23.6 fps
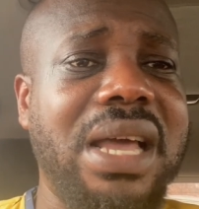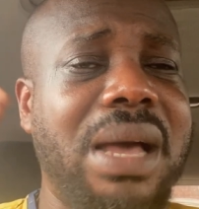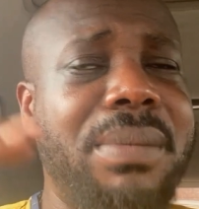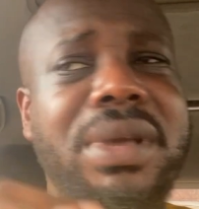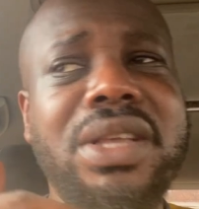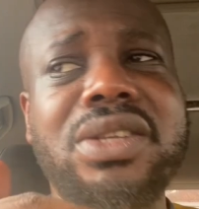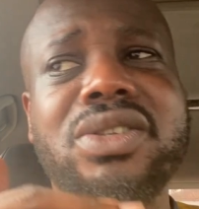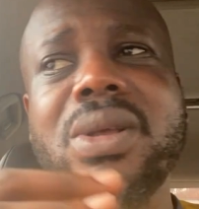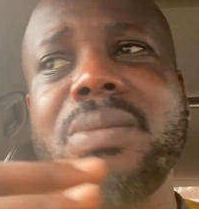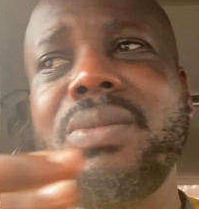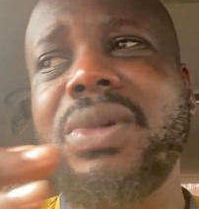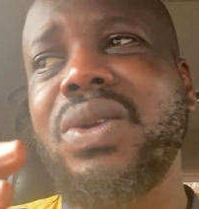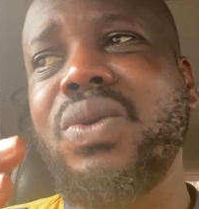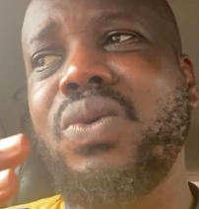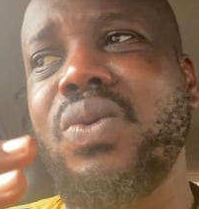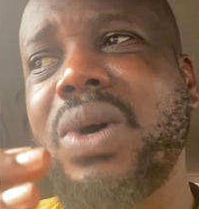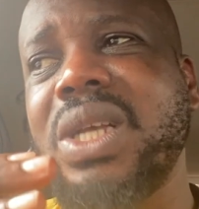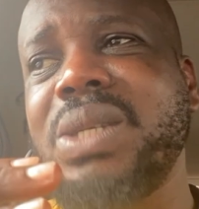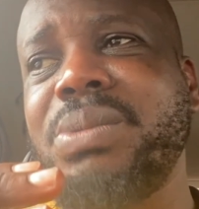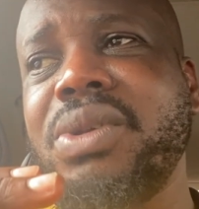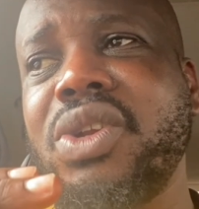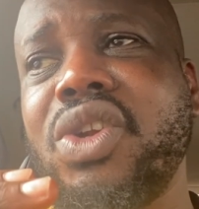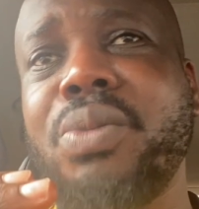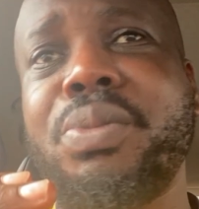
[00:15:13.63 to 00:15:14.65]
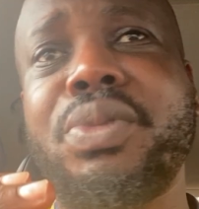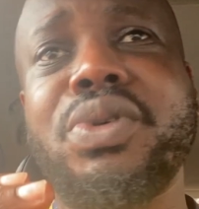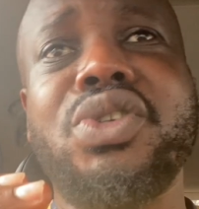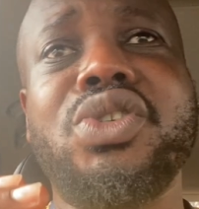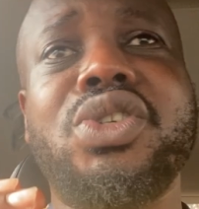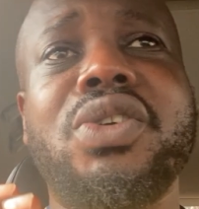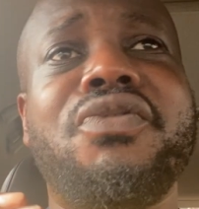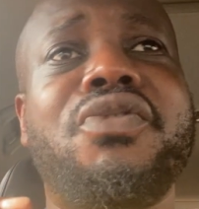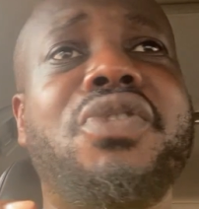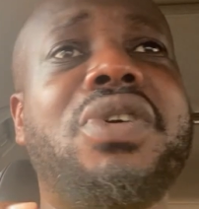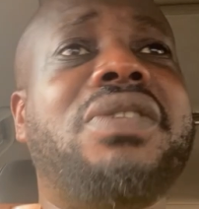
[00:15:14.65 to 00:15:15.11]
I mean, somebody who has been in the
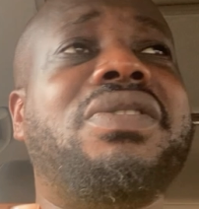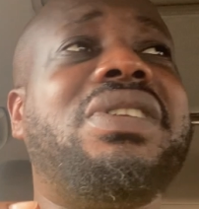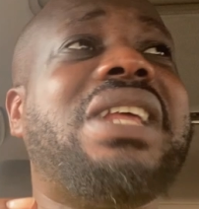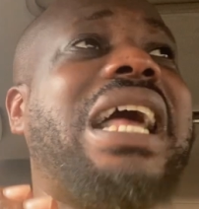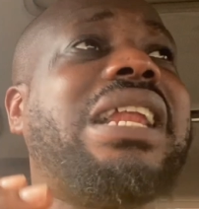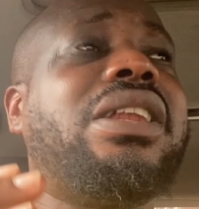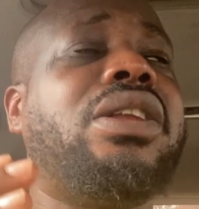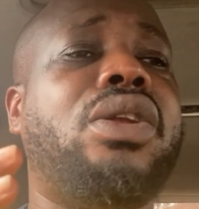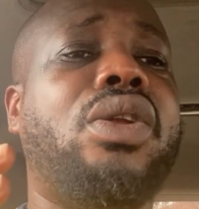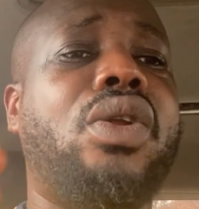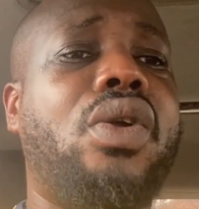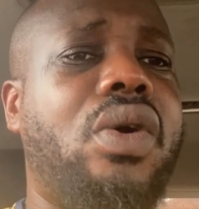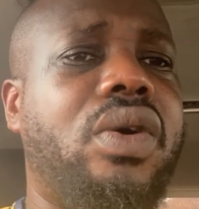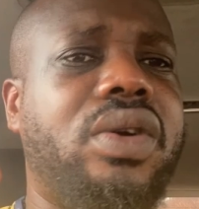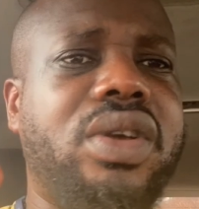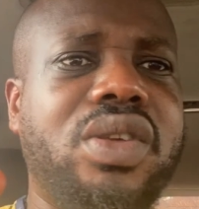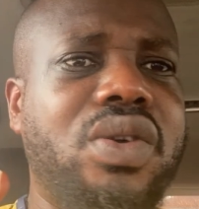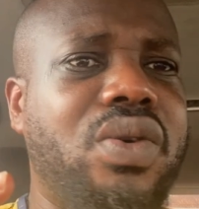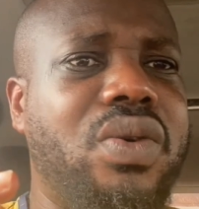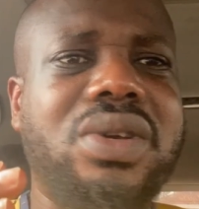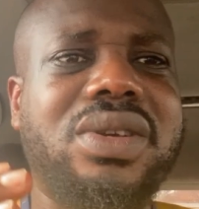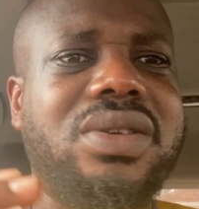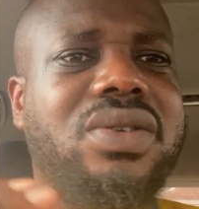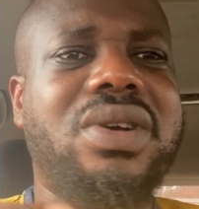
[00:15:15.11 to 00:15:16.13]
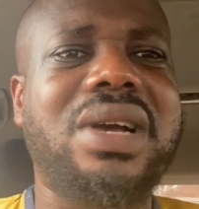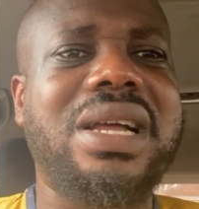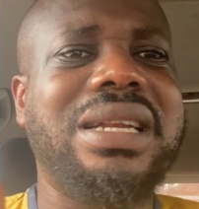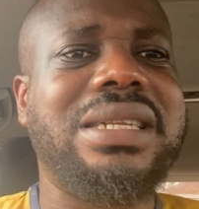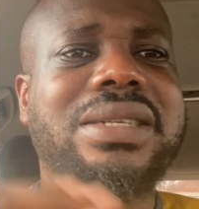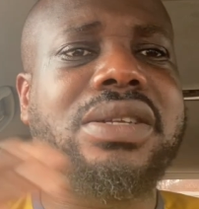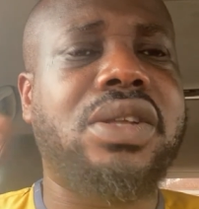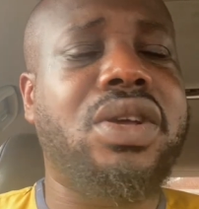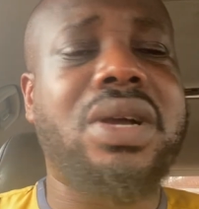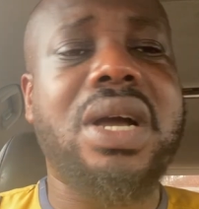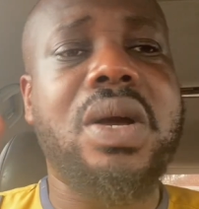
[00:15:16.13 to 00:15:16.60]
position for that long. You
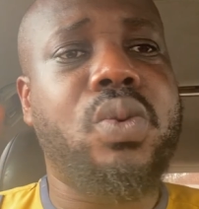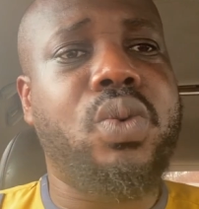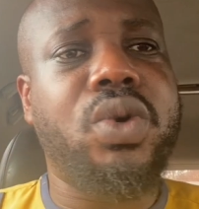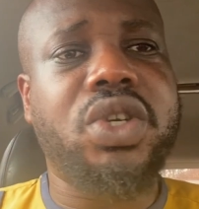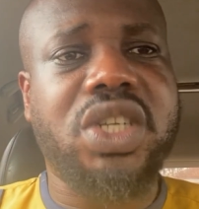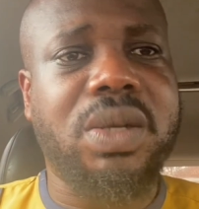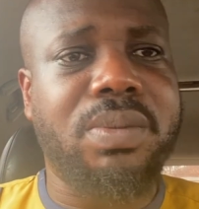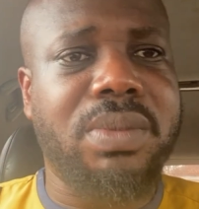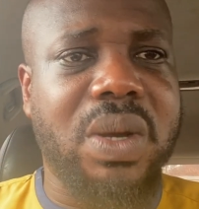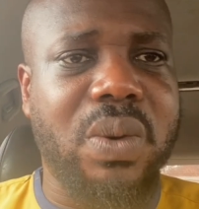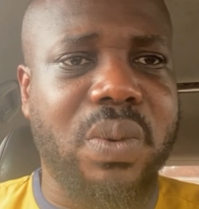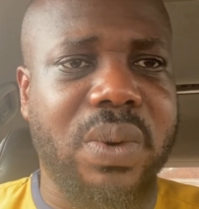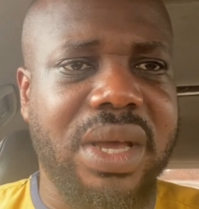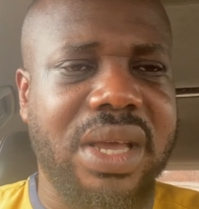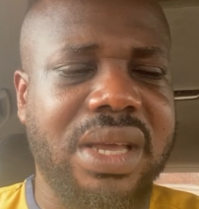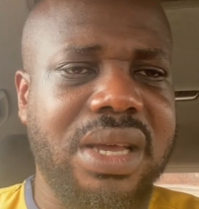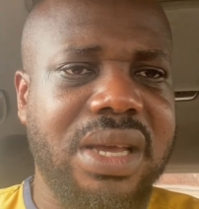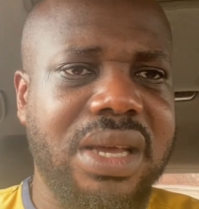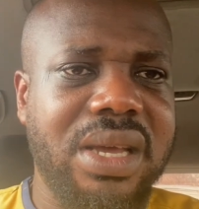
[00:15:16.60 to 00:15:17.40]
can't wish him away.